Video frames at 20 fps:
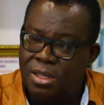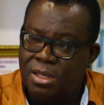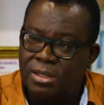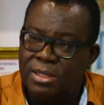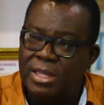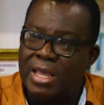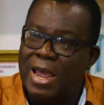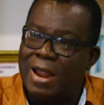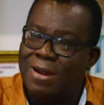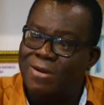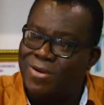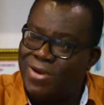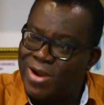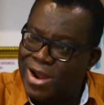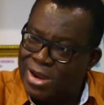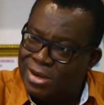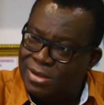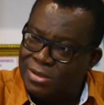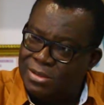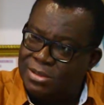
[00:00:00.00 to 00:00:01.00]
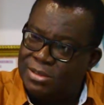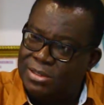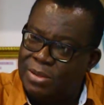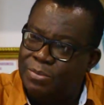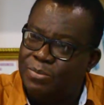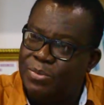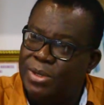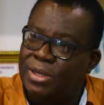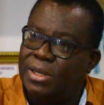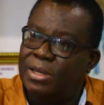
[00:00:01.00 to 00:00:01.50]
They are run
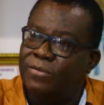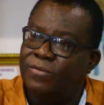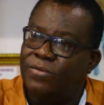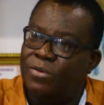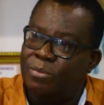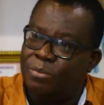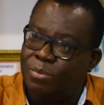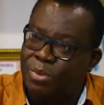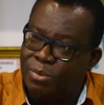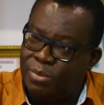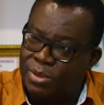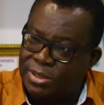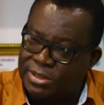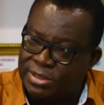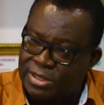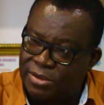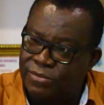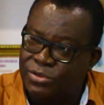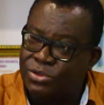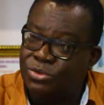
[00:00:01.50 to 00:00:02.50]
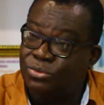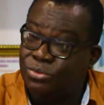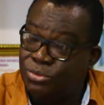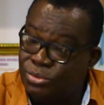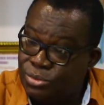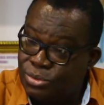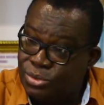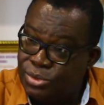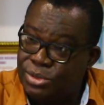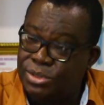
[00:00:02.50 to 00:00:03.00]
separately from public service
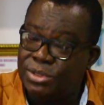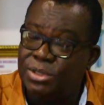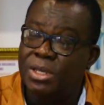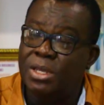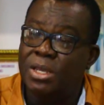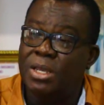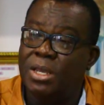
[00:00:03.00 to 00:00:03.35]
rules.